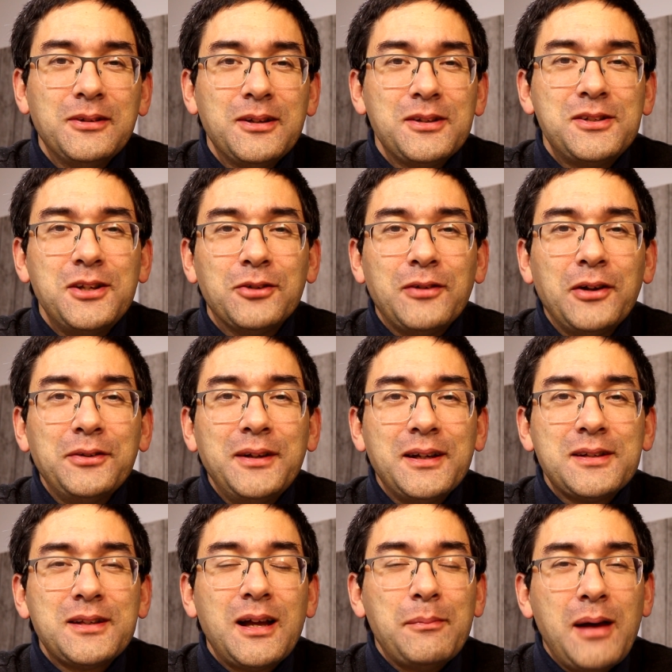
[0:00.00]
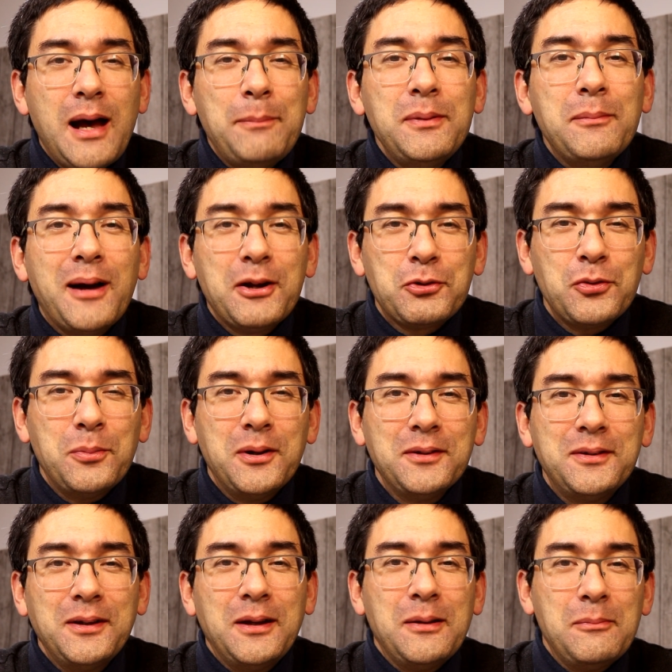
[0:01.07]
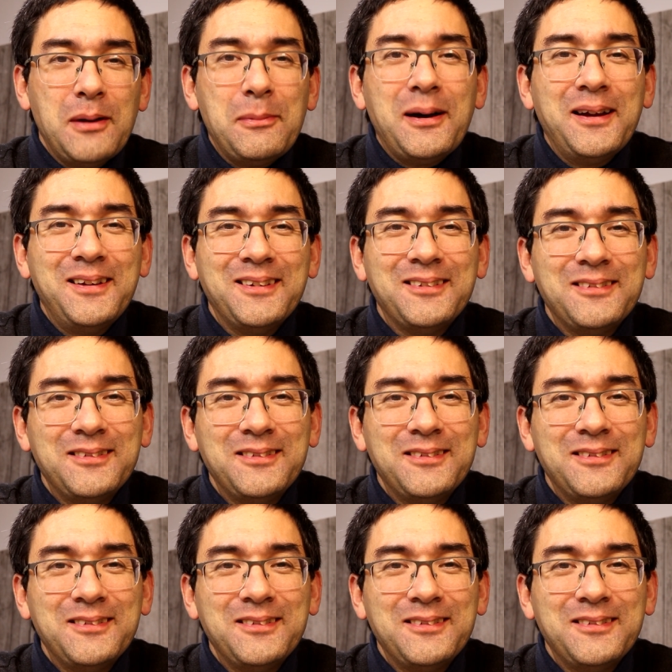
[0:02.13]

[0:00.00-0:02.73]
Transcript: see you around next time. Happy microbe hunting. Bye-bye.